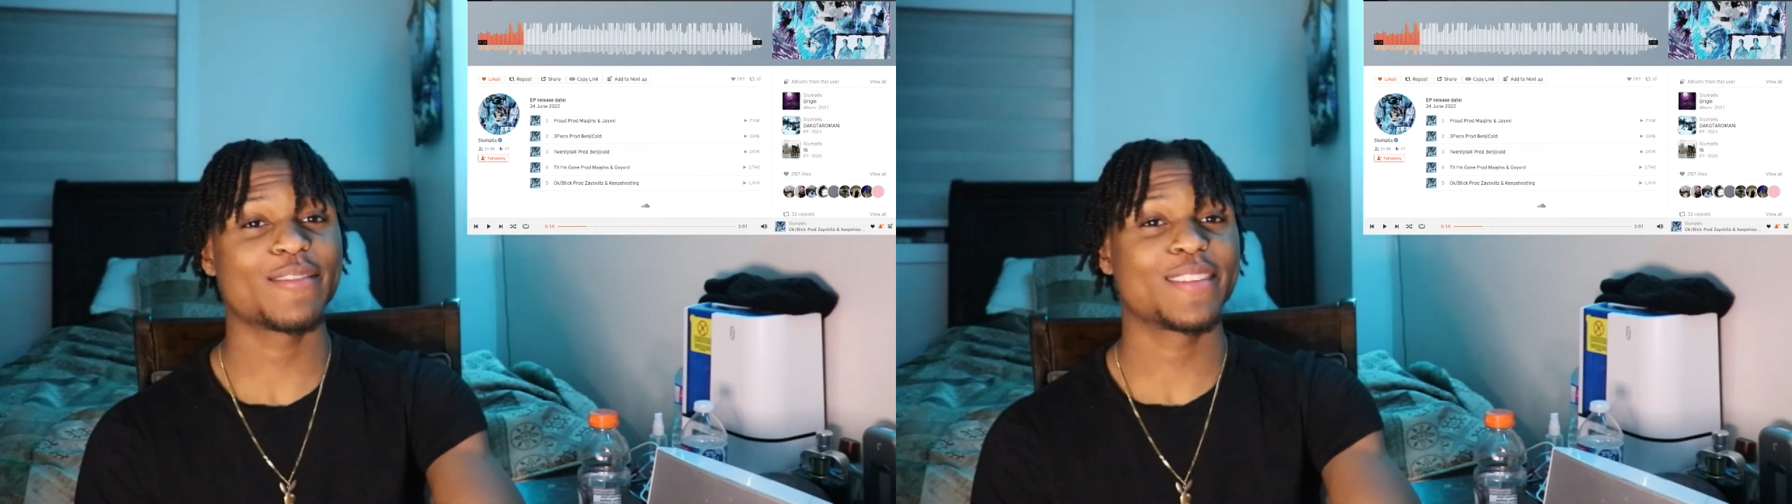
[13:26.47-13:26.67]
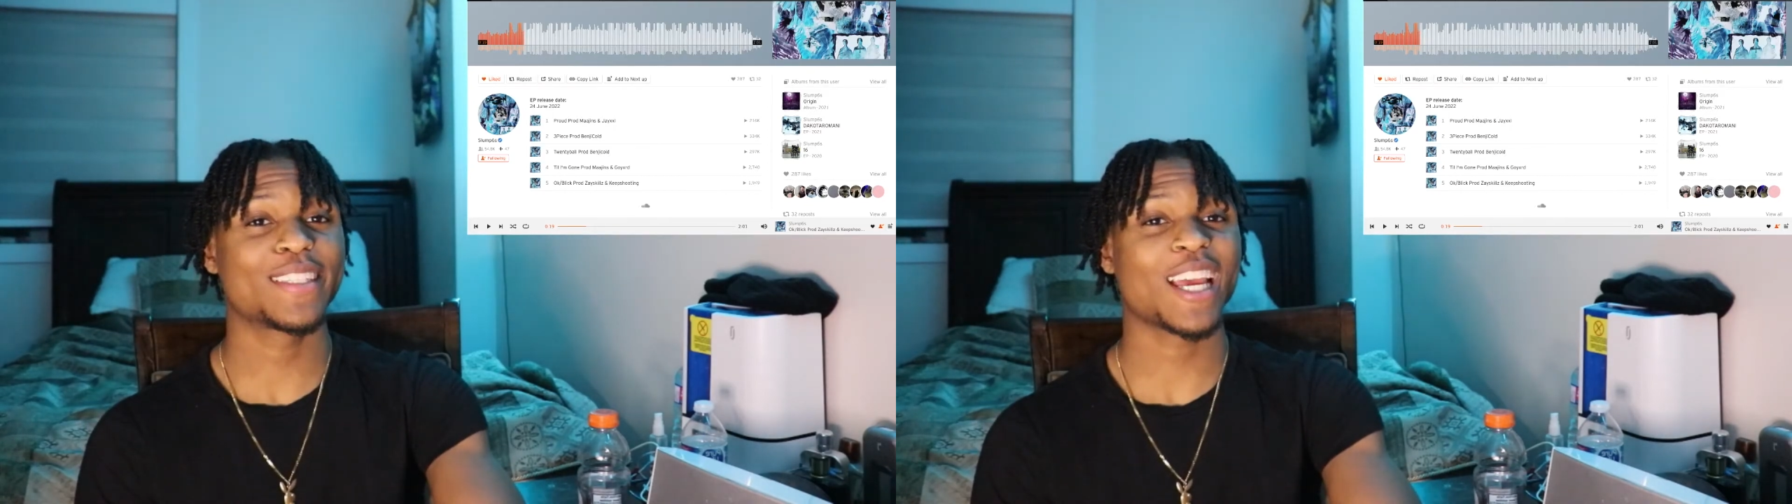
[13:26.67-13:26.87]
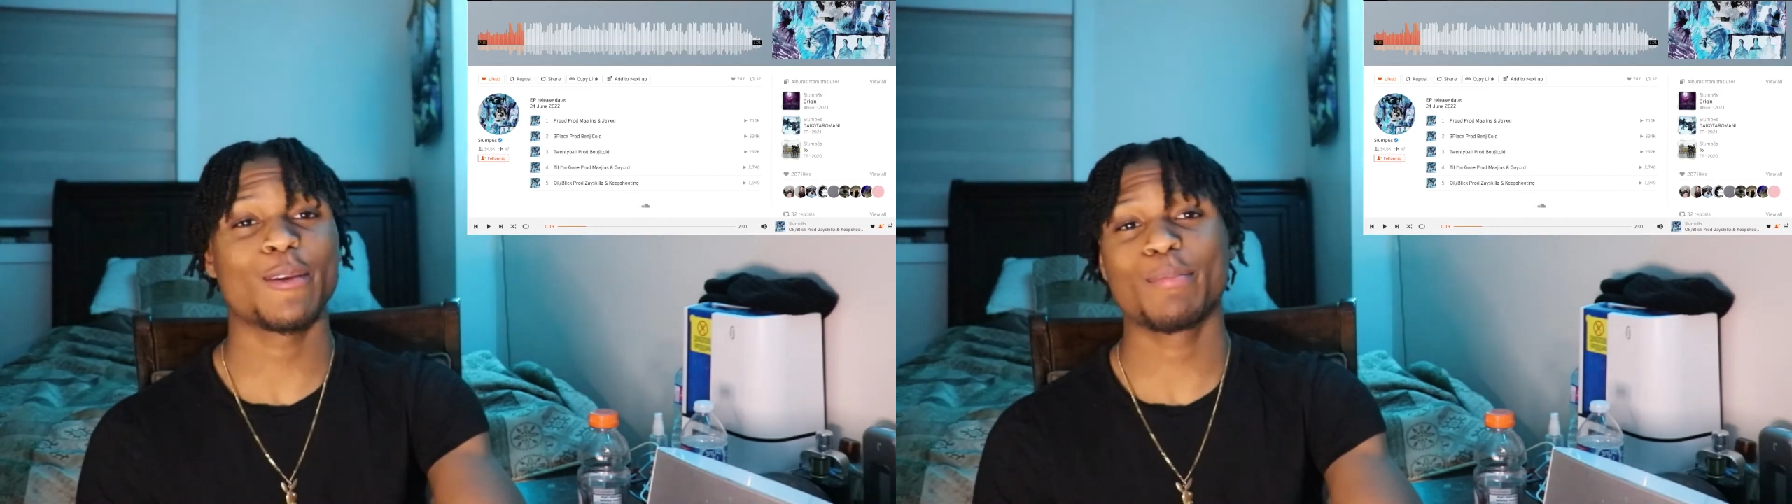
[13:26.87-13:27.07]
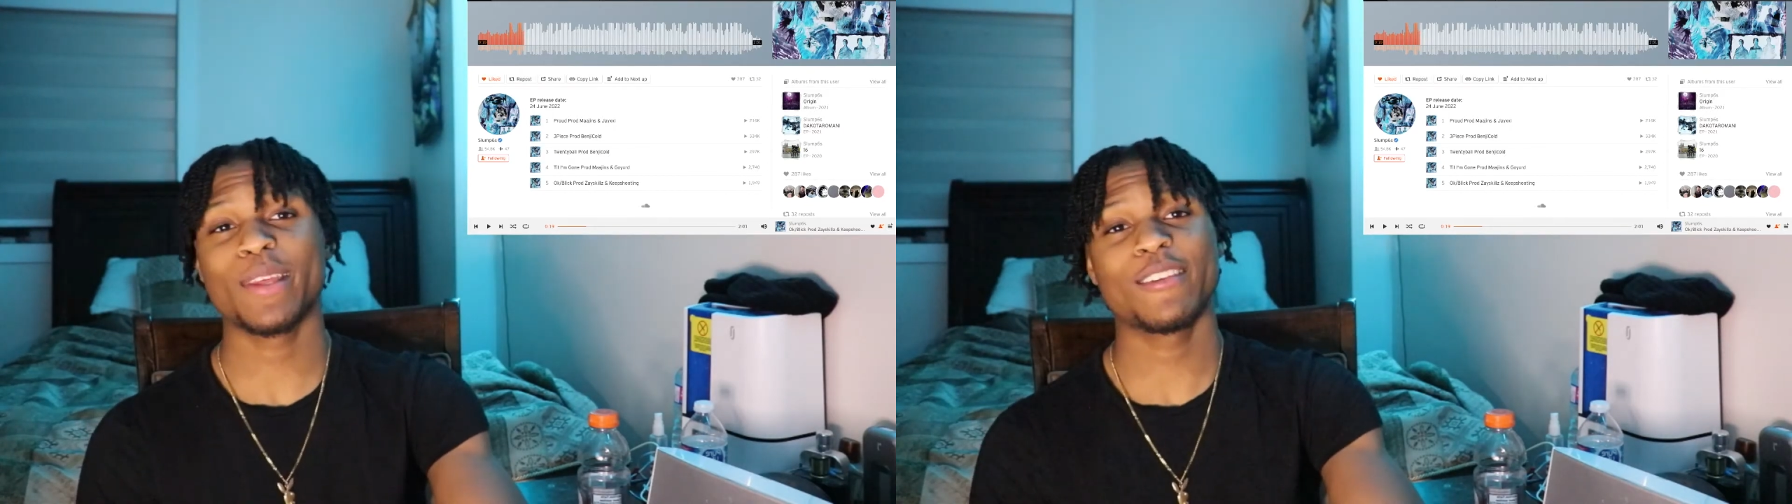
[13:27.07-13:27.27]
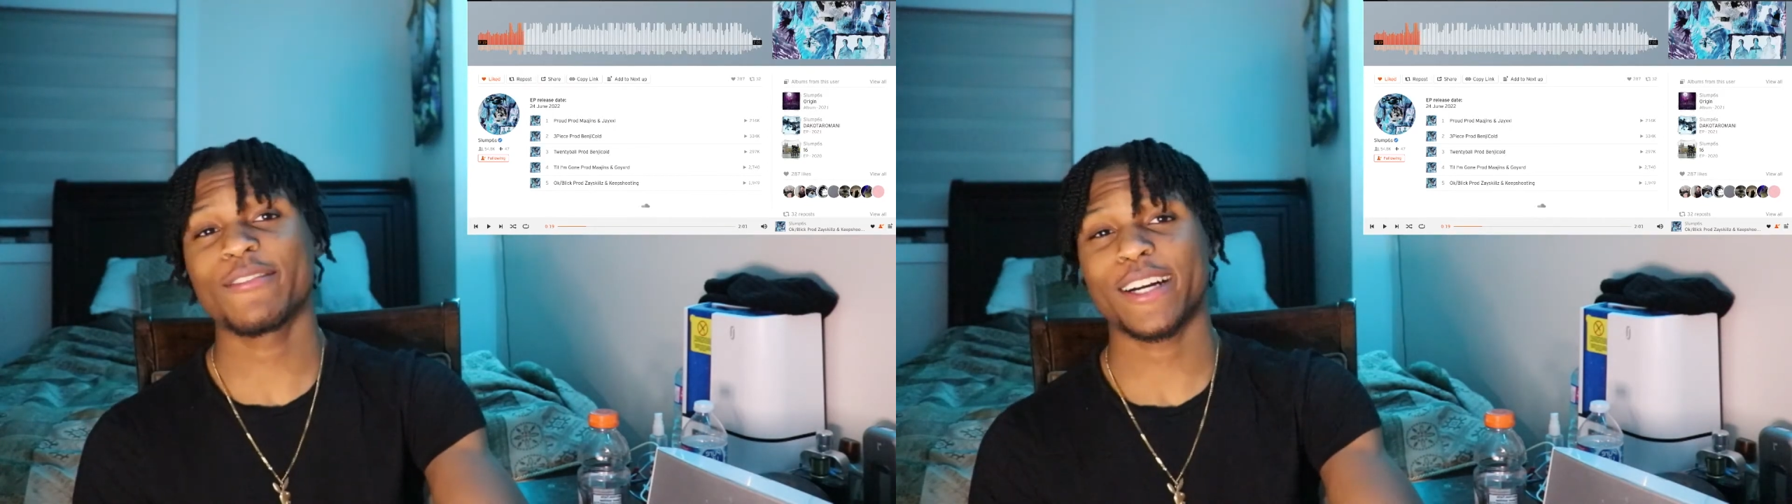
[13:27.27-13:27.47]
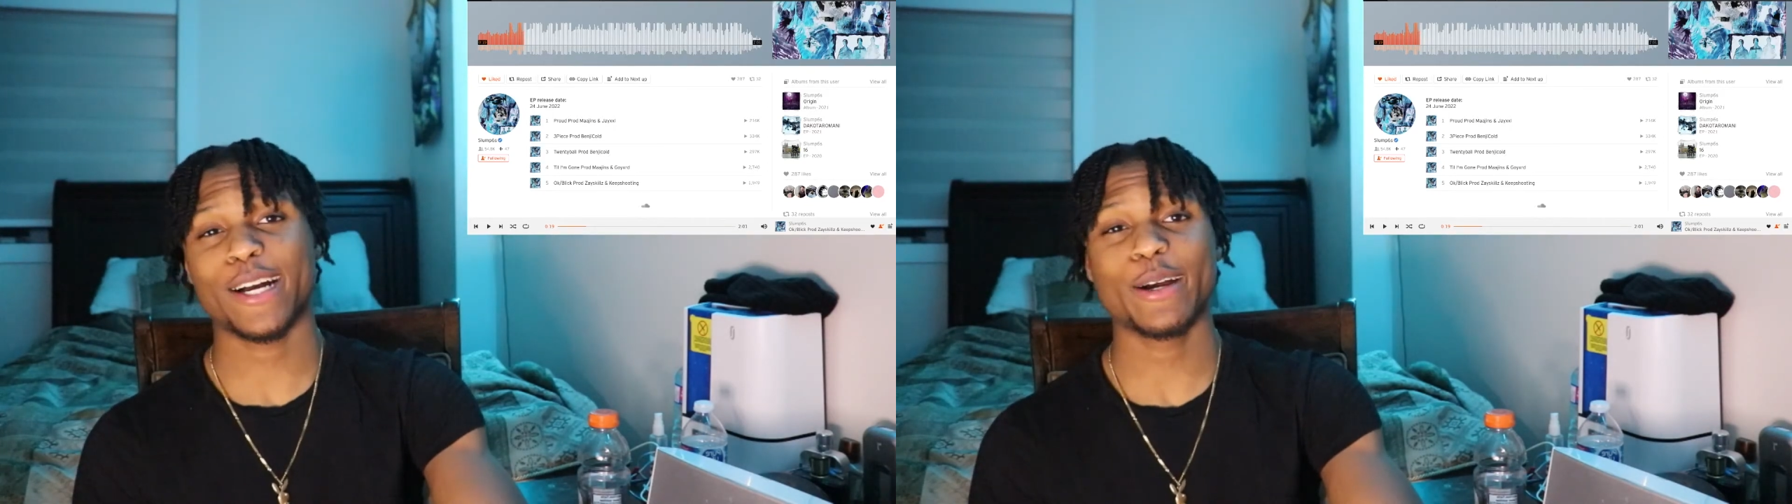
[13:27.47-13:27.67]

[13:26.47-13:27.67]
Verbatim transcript: type beat vibes,